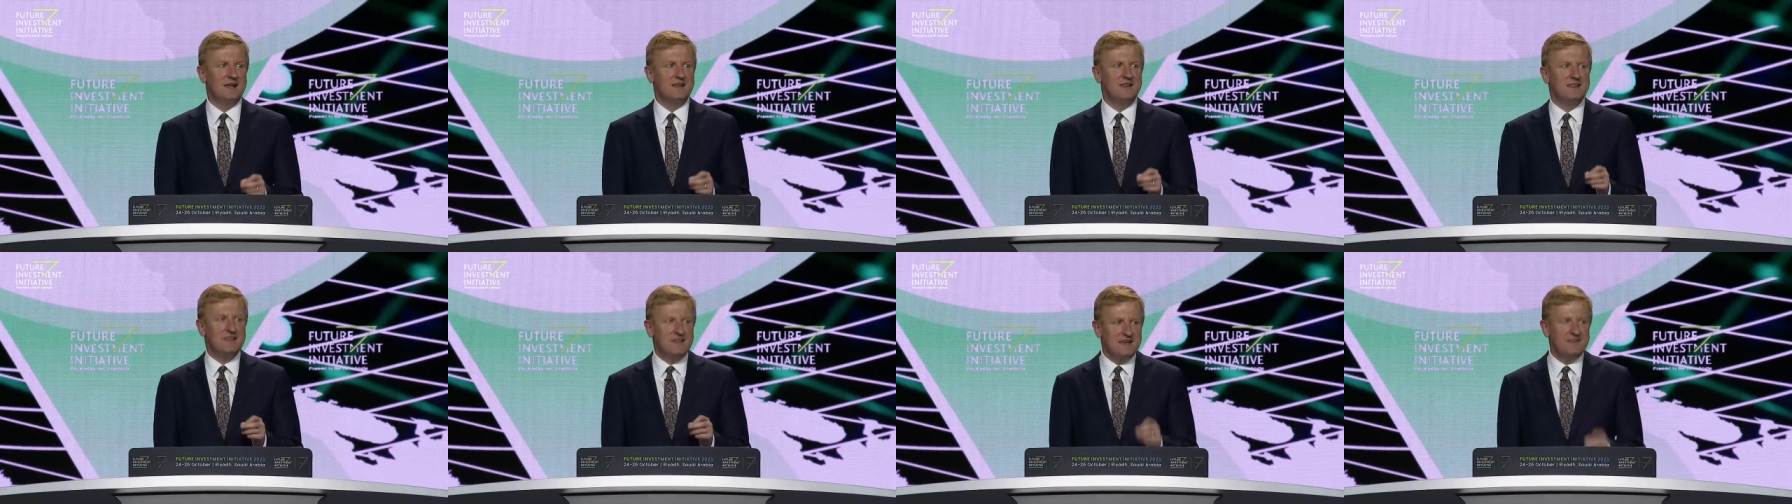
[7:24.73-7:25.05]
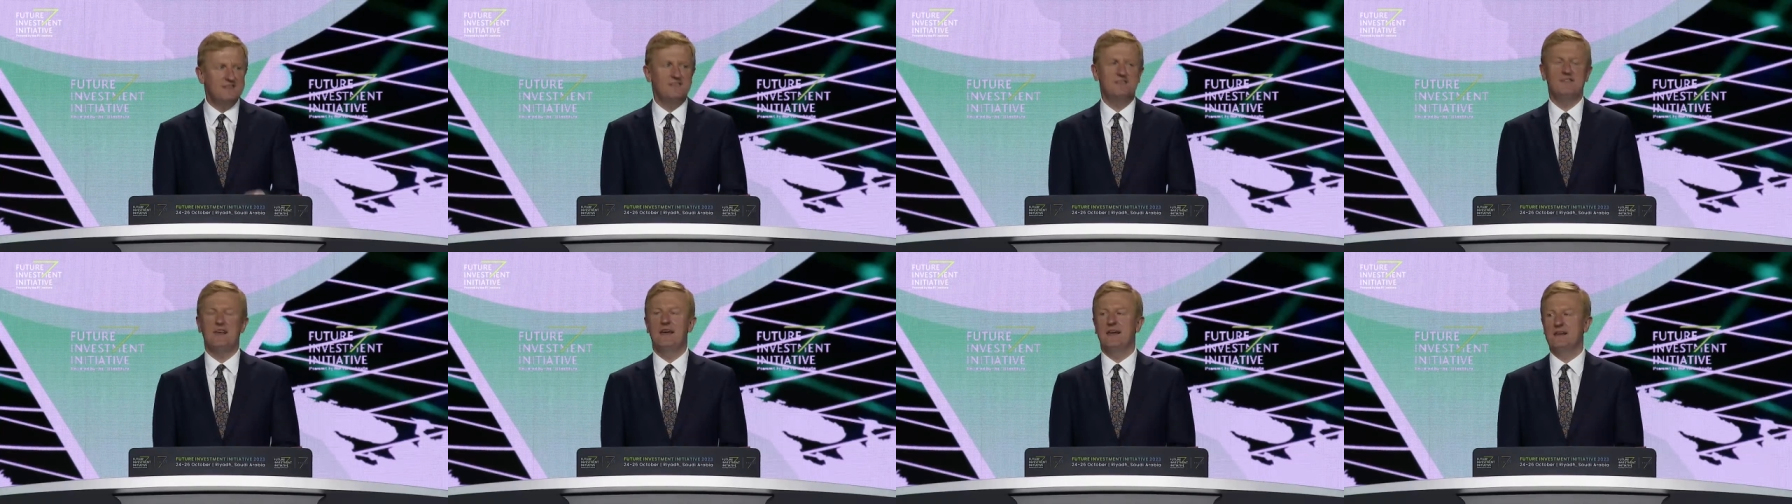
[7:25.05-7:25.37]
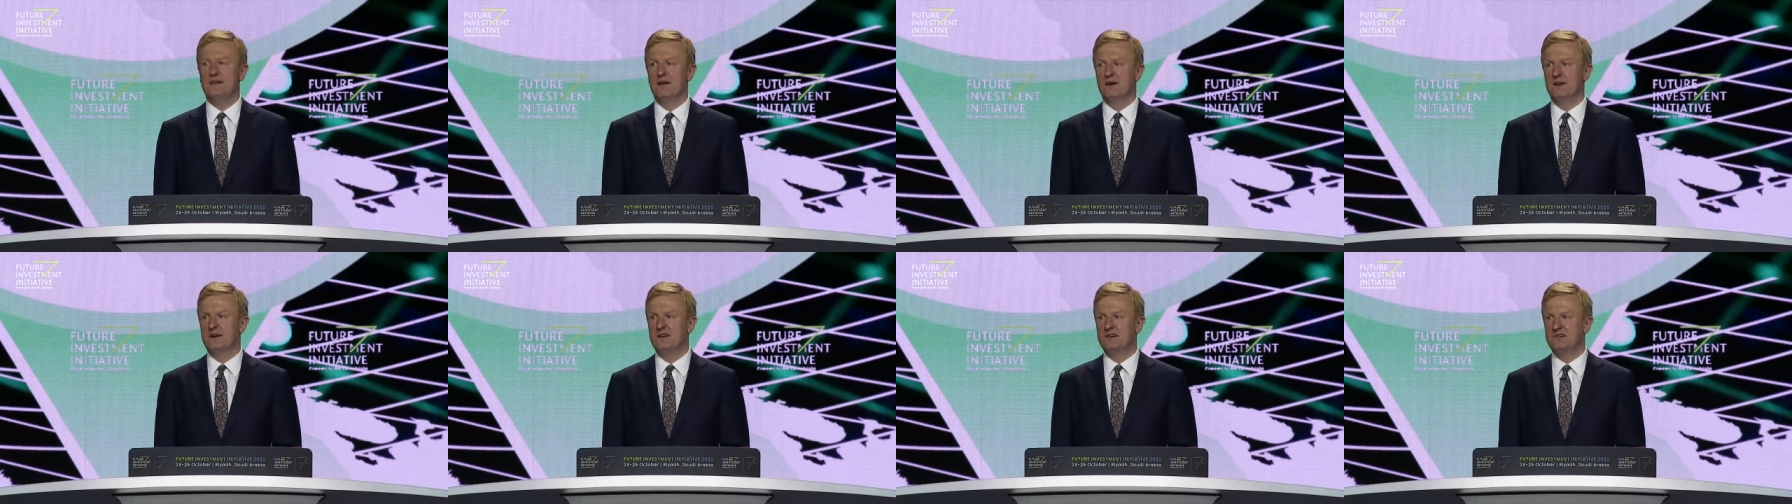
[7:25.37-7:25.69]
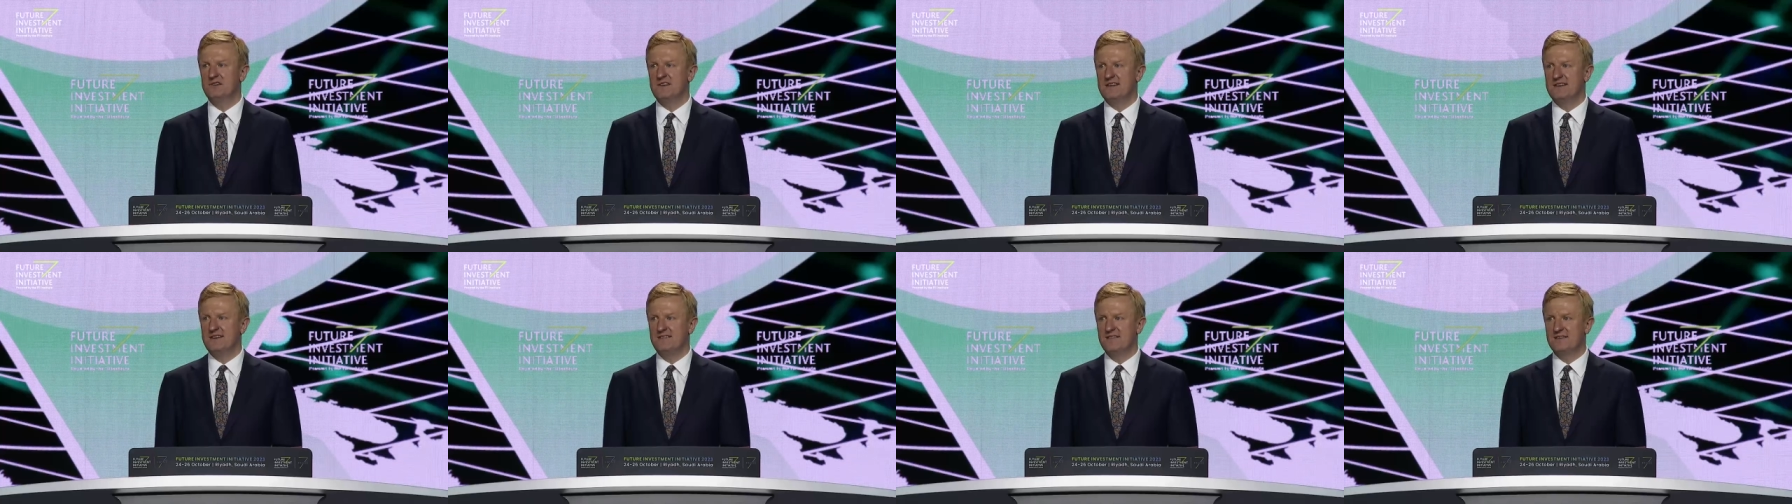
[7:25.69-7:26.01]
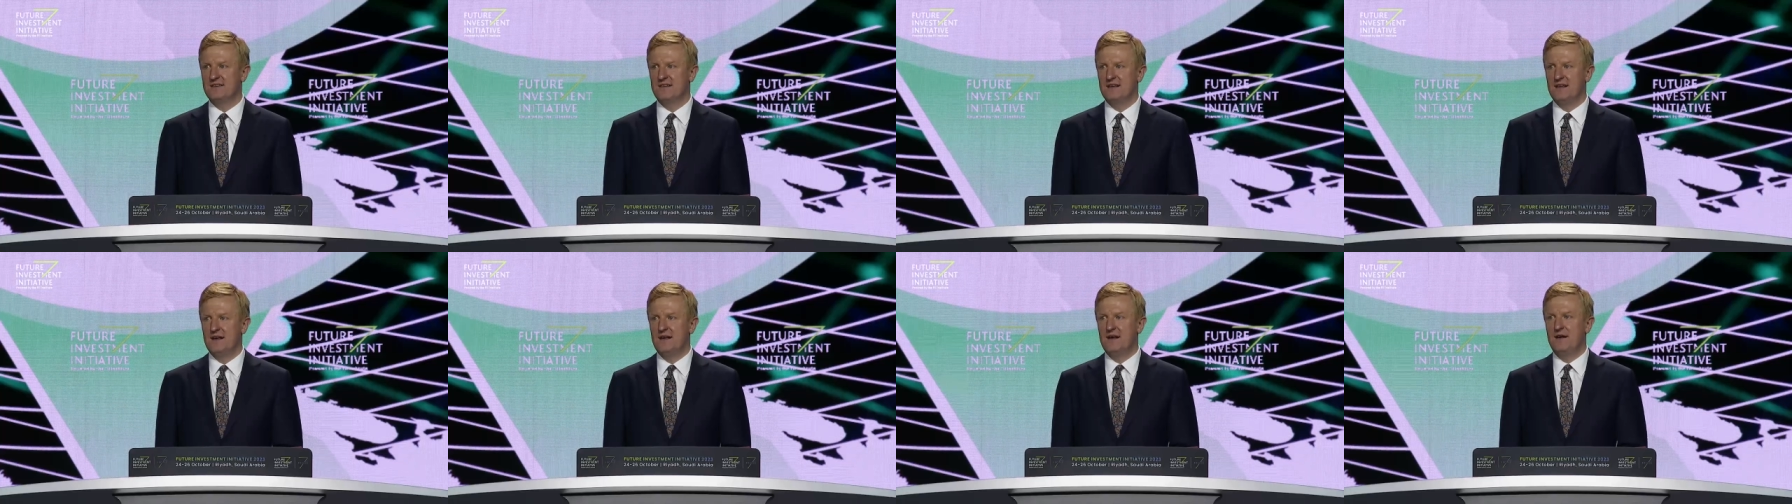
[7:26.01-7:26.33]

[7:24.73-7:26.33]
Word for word: these technologies